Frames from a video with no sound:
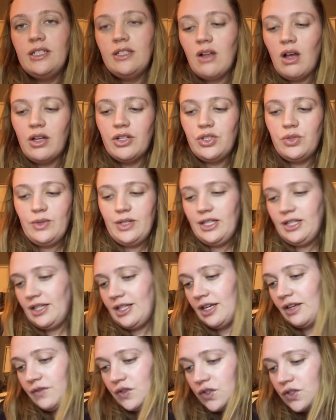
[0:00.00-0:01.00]
not do
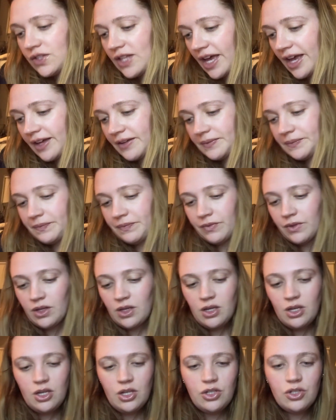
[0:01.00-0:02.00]
anything if you do that.
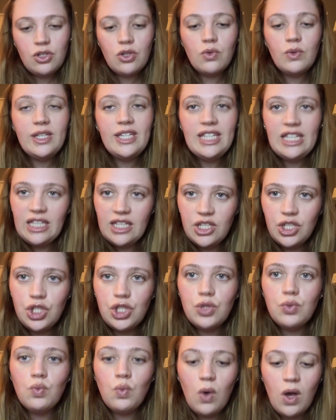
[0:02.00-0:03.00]
So each
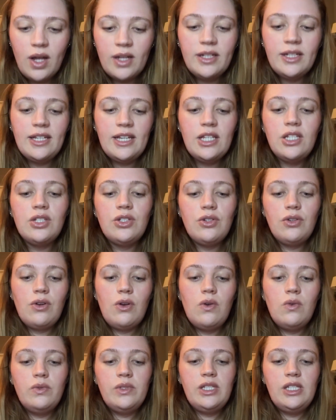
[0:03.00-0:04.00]
one gets their
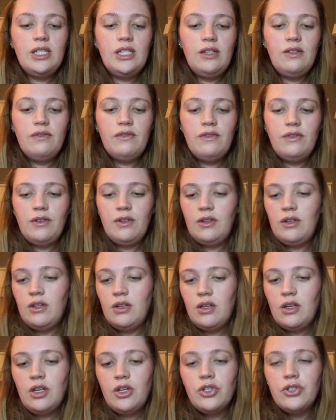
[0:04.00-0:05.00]
own sleeve.
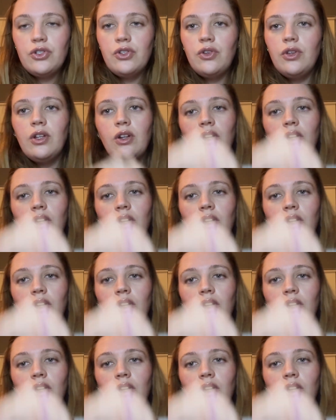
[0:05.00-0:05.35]
So you can